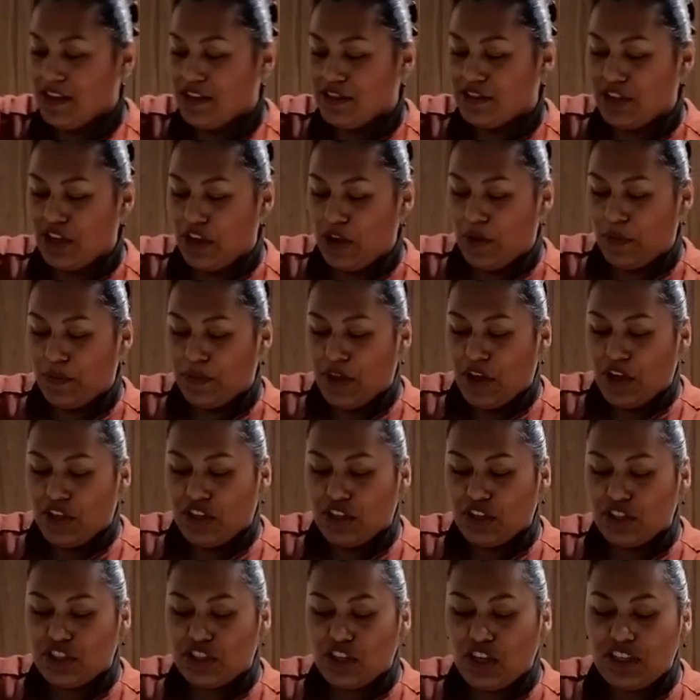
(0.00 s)
So
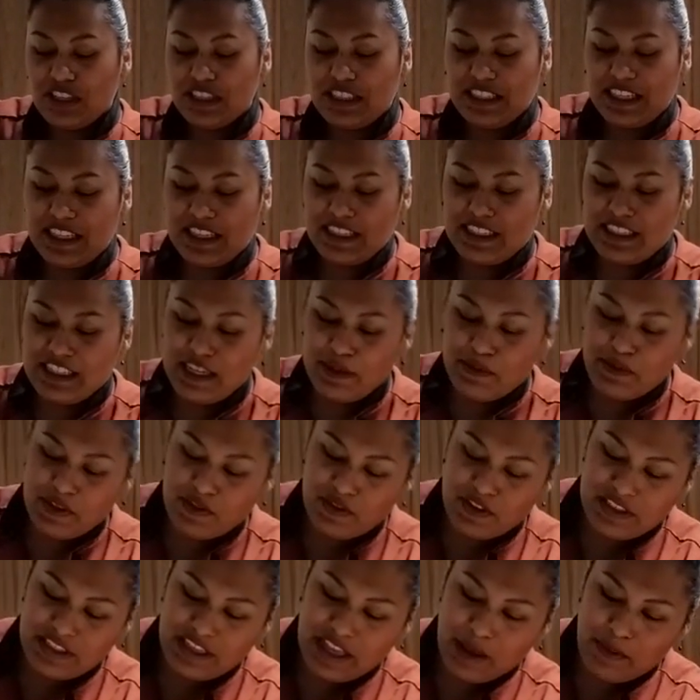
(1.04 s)
you'll start to see the tips
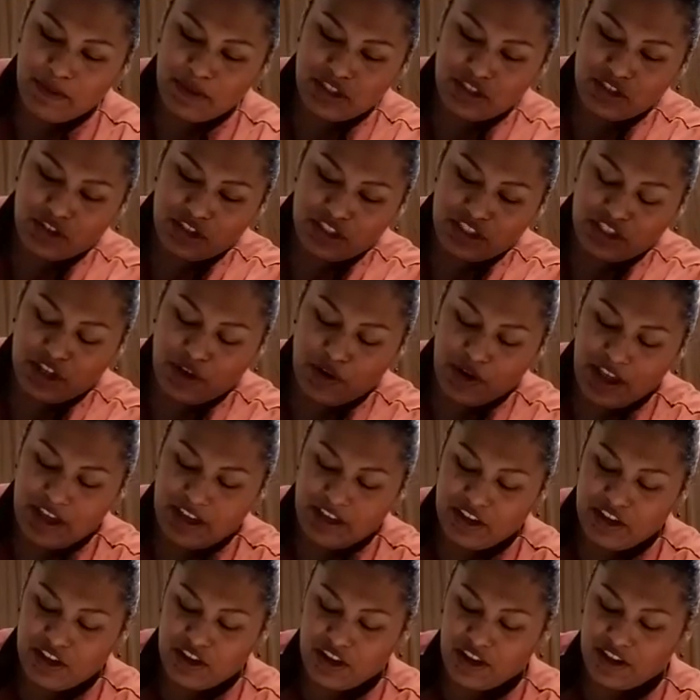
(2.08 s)
of the salmon start to go
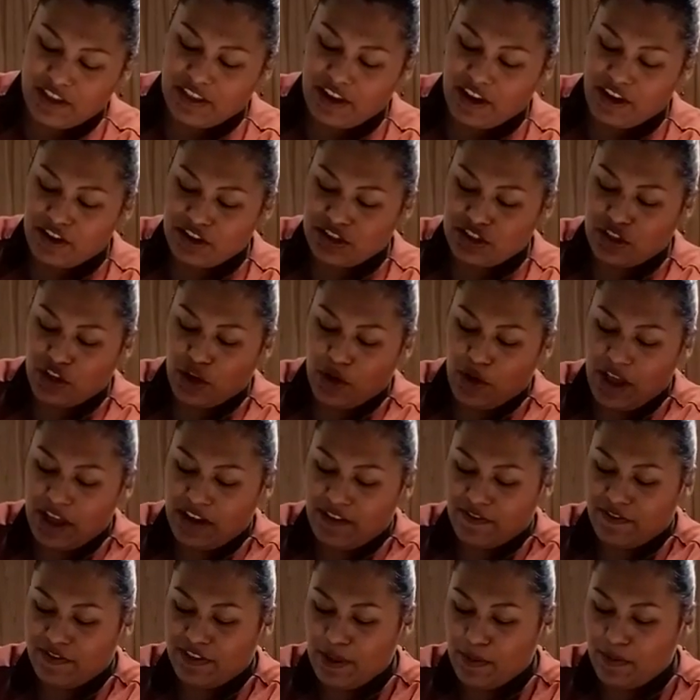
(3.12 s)
ahead and cook there. So go
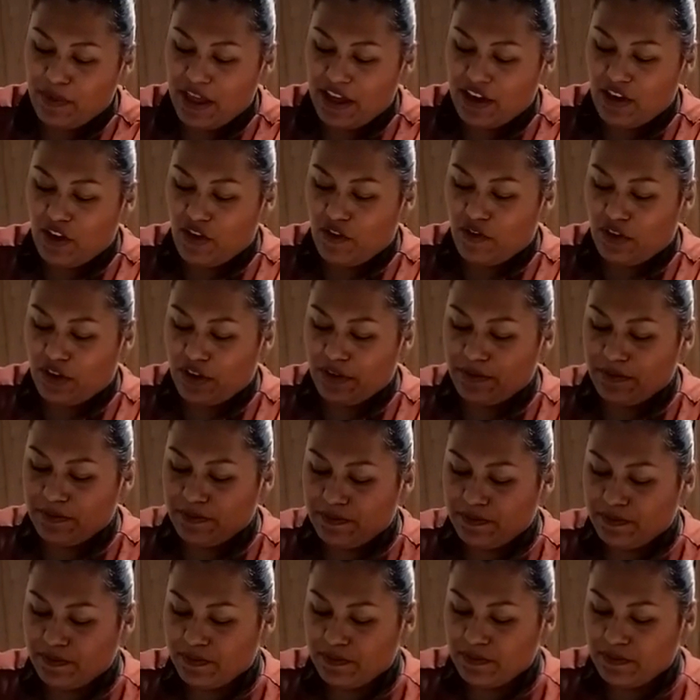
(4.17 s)
ahead and flip that over.